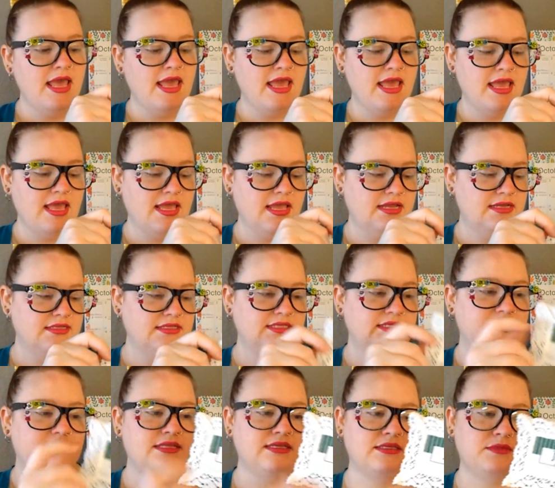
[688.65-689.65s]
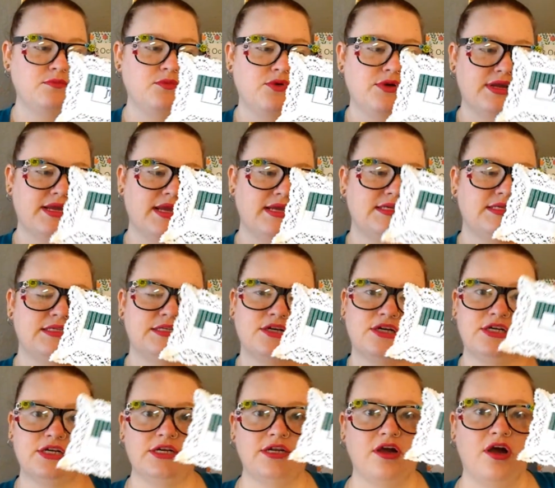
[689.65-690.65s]
and this morning I
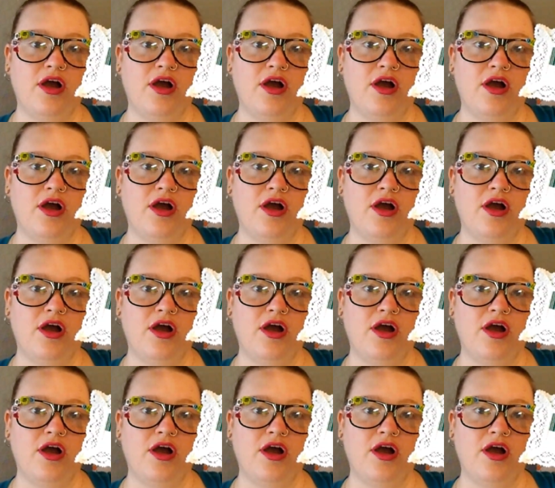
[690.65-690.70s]
started